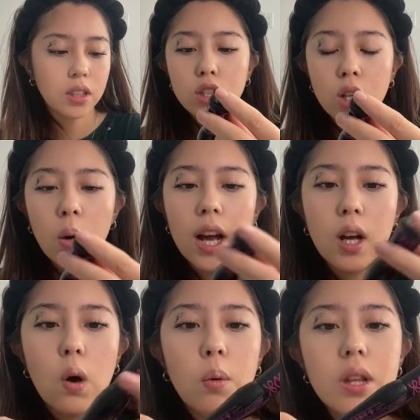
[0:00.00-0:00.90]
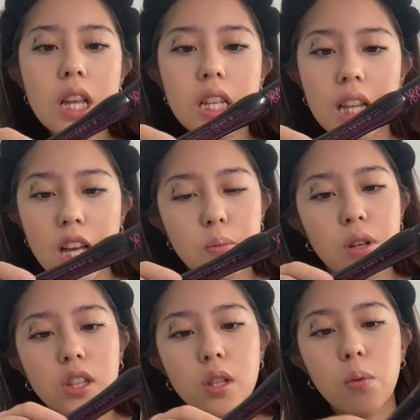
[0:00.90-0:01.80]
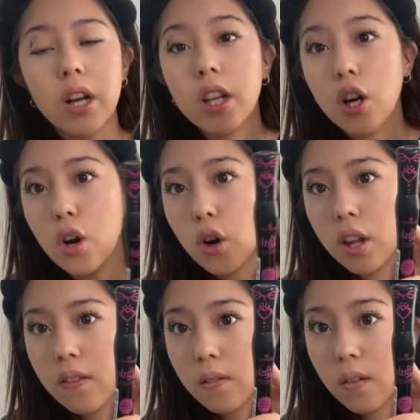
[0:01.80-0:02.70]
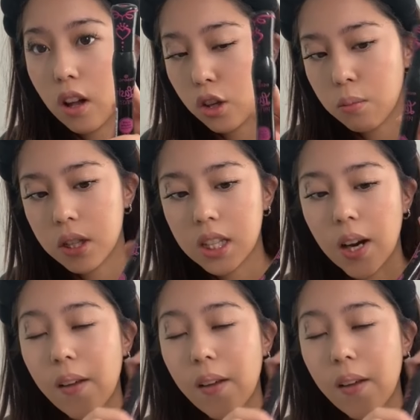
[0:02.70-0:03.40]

So I go in with this Lash Princess one, the Curl and Volume Mascara.